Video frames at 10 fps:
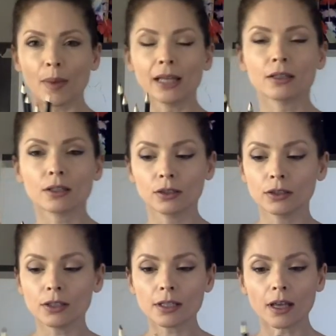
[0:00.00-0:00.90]

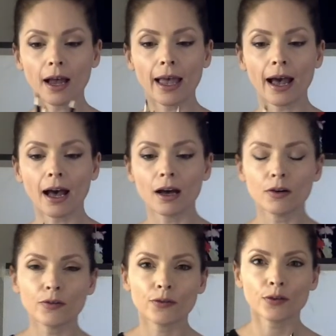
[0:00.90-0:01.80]
pencils, I
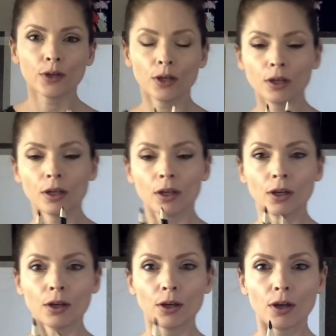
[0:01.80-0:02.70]
have
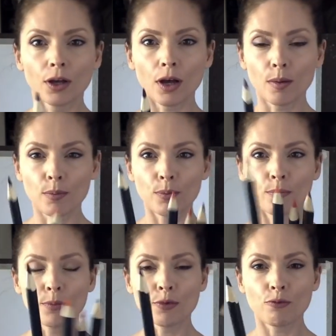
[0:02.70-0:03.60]
a
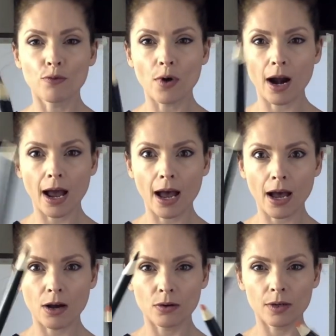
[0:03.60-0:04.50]

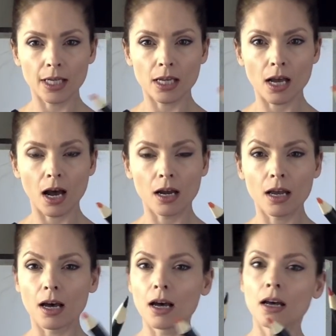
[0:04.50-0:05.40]
browny
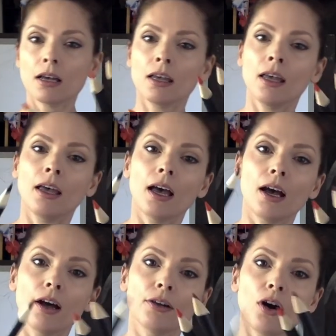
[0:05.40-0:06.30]
colour,
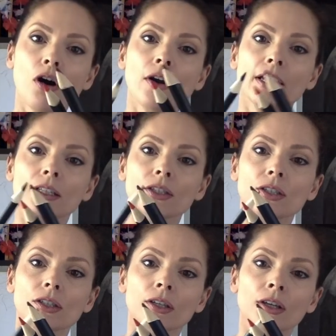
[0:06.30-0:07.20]
an
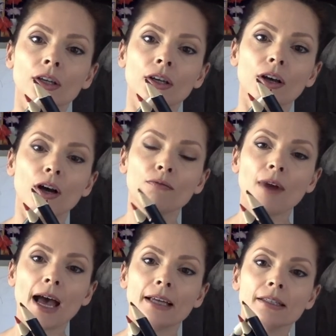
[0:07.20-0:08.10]
orange, a
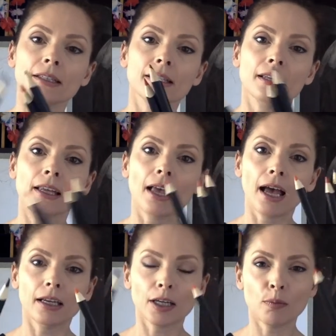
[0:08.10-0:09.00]
red,
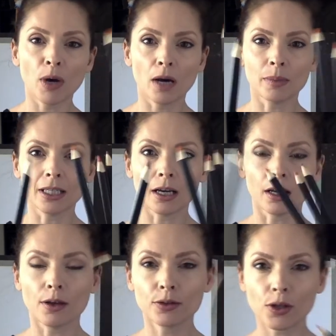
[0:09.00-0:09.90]
and like a purpley
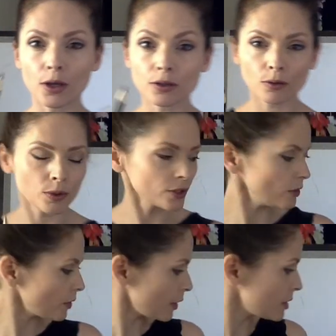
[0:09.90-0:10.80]
colour. So those are the ones that
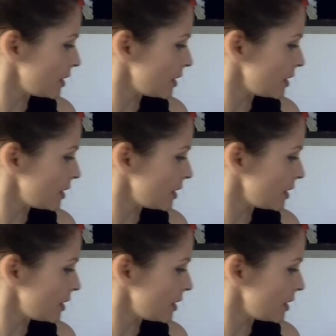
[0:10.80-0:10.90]
you're going to